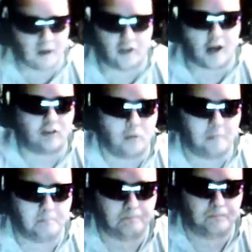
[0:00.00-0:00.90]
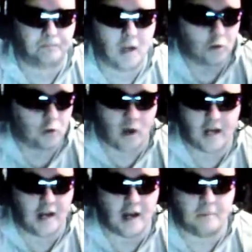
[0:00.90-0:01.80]
about Signs. He was
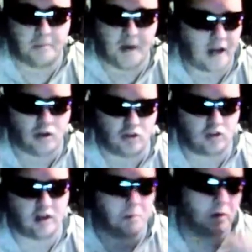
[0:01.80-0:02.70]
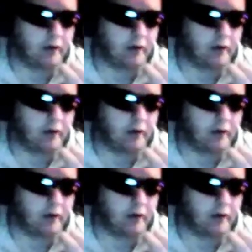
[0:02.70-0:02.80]
great in it, but I couldn't stand the